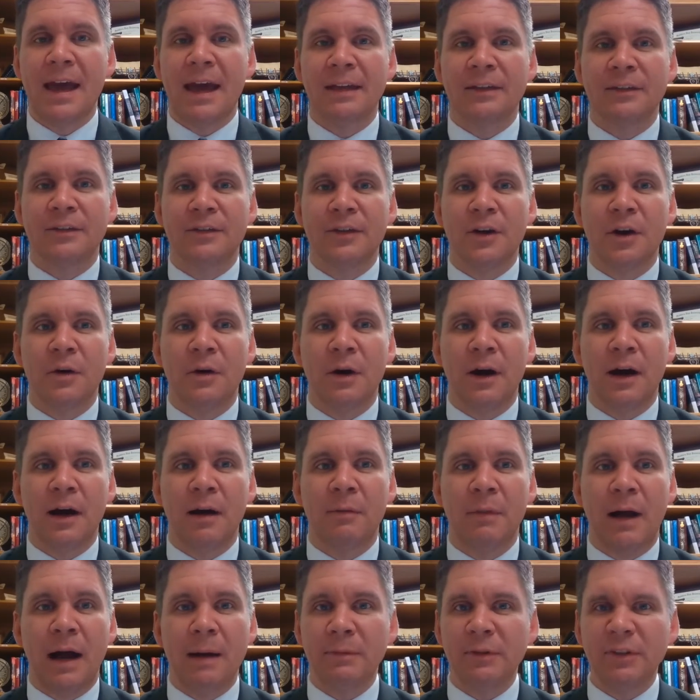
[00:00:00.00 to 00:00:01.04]
And so
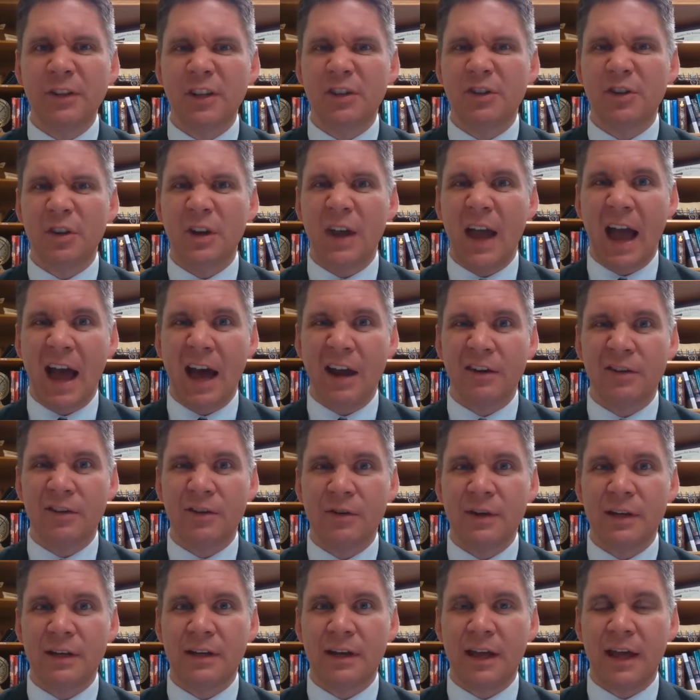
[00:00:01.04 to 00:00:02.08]
I'm just going to show you how to
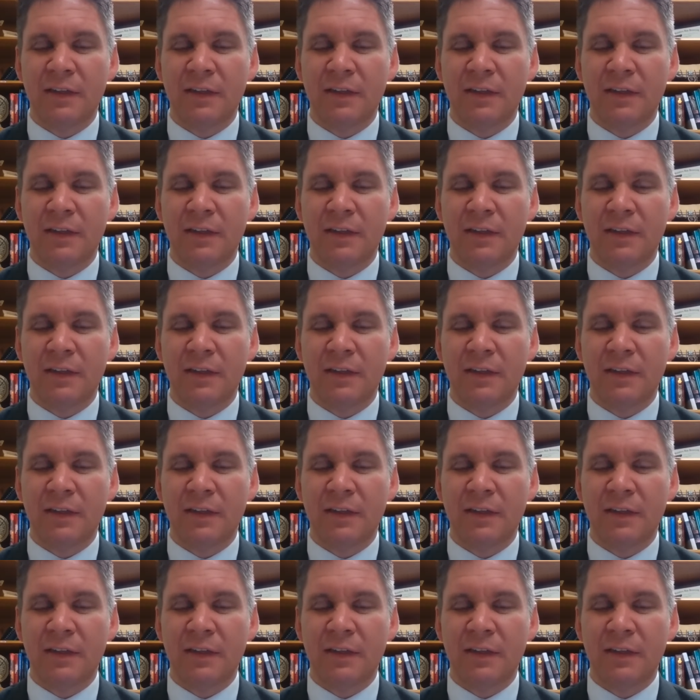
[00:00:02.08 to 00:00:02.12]
do it,